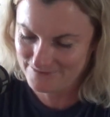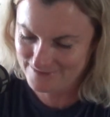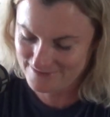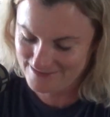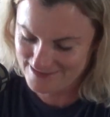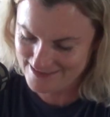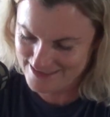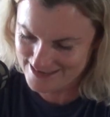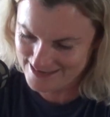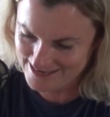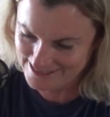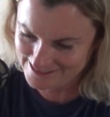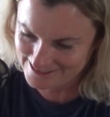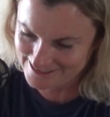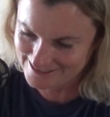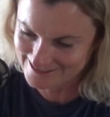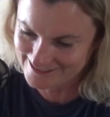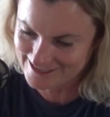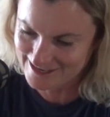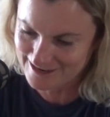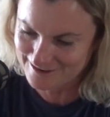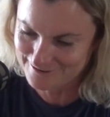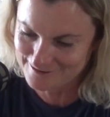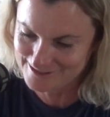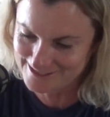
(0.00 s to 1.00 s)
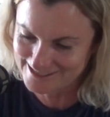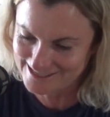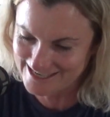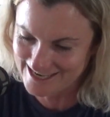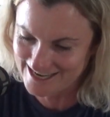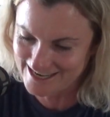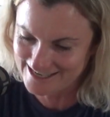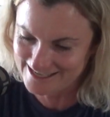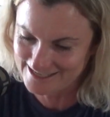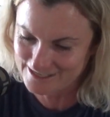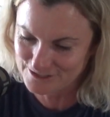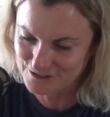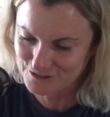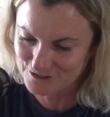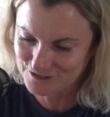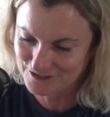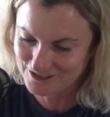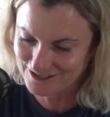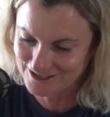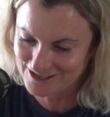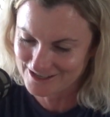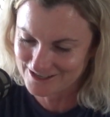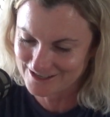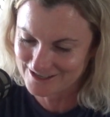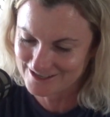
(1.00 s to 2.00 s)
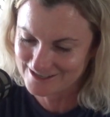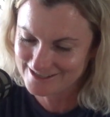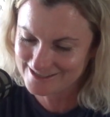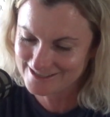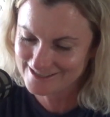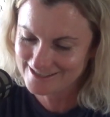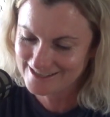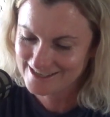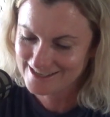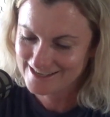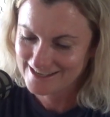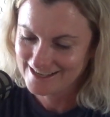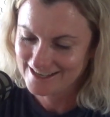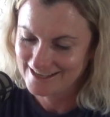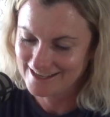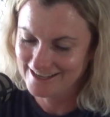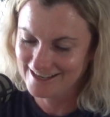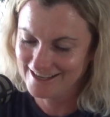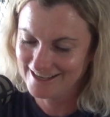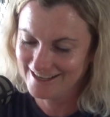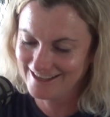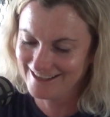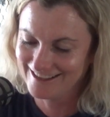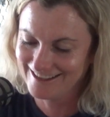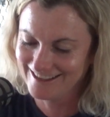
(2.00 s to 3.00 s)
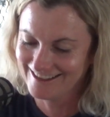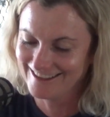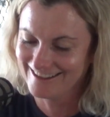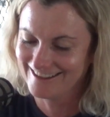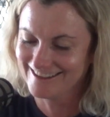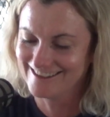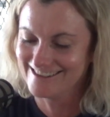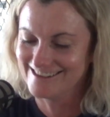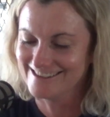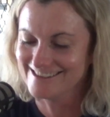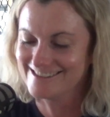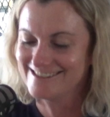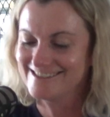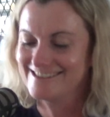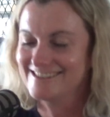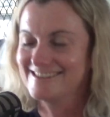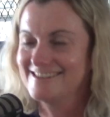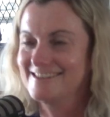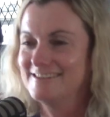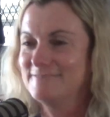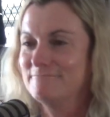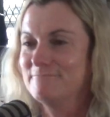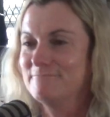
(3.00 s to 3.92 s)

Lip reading: the thing is just I was standing too close. It's the